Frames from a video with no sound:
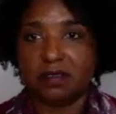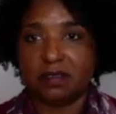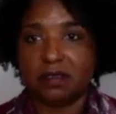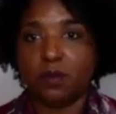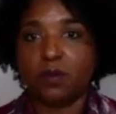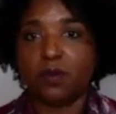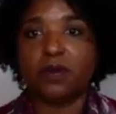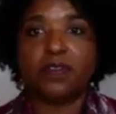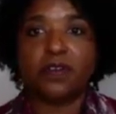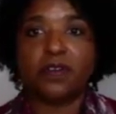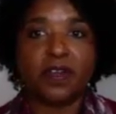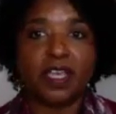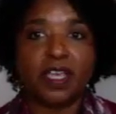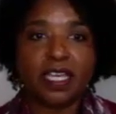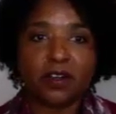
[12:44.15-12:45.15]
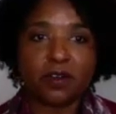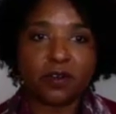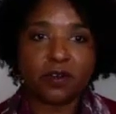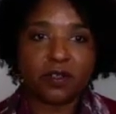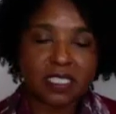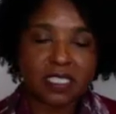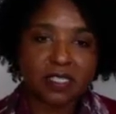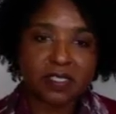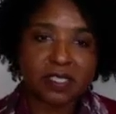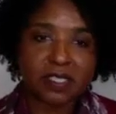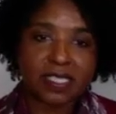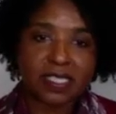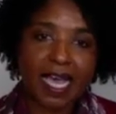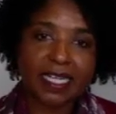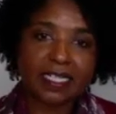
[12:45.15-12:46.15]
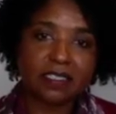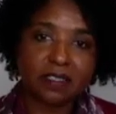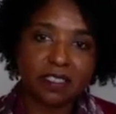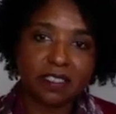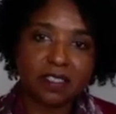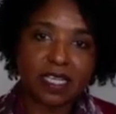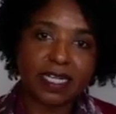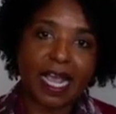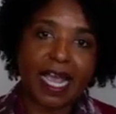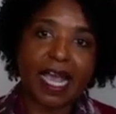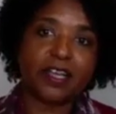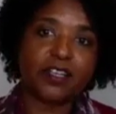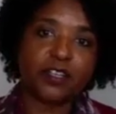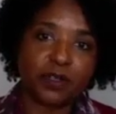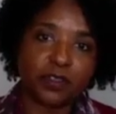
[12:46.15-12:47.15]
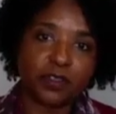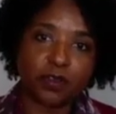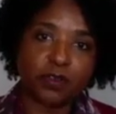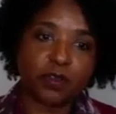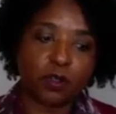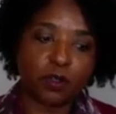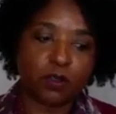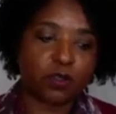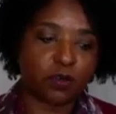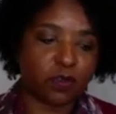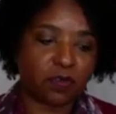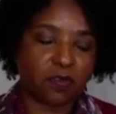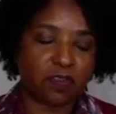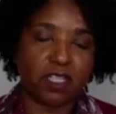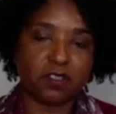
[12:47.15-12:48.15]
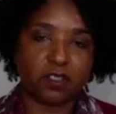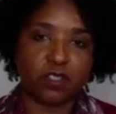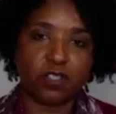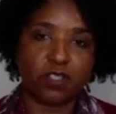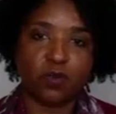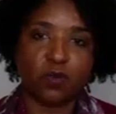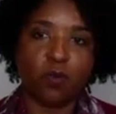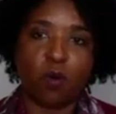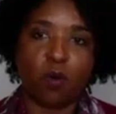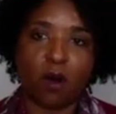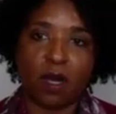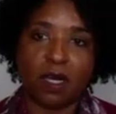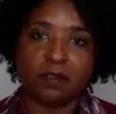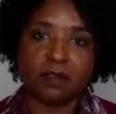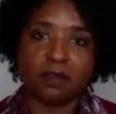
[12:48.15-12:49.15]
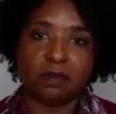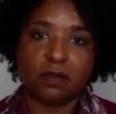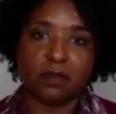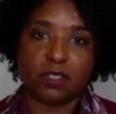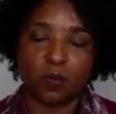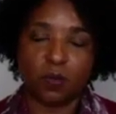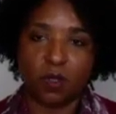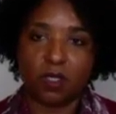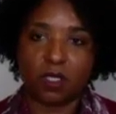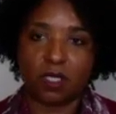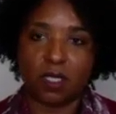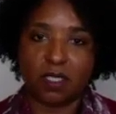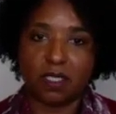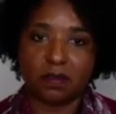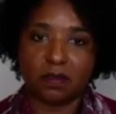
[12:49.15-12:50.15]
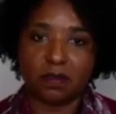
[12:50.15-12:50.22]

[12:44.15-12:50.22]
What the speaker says: Or is that accurate, that those are the things that you want to work on?